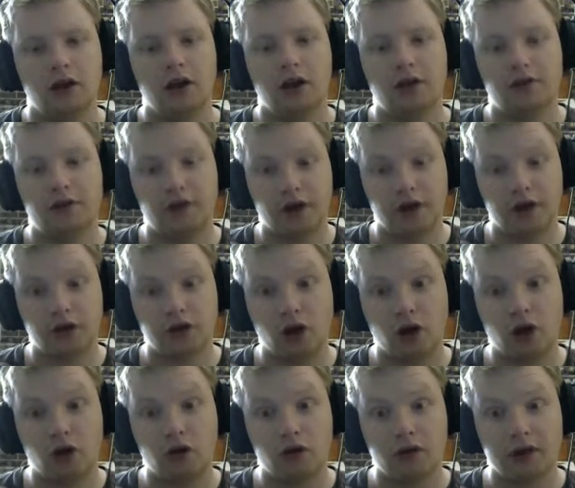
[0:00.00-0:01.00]
First
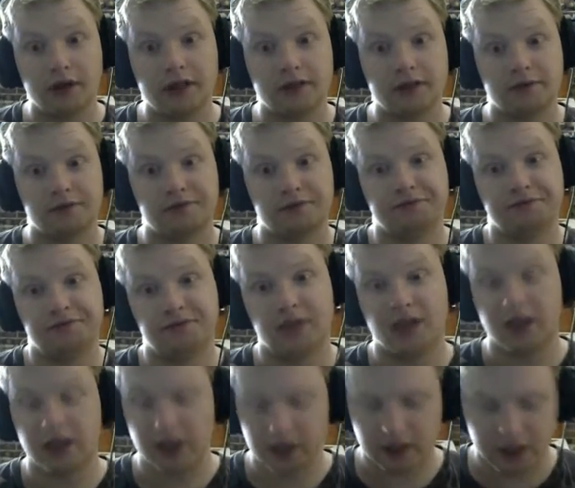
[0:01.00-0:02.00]
Olin.
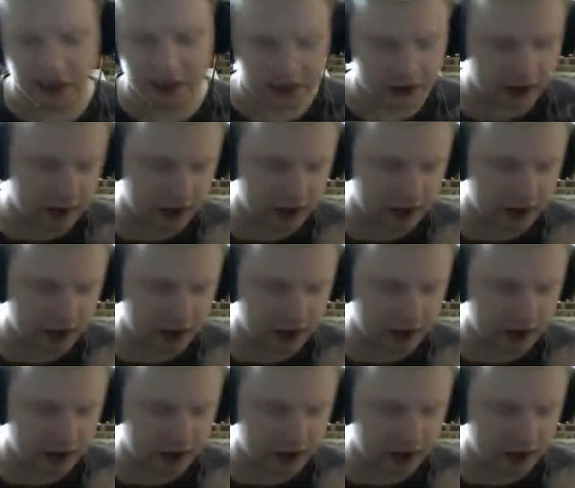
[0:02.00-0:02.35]
Yeah, that's the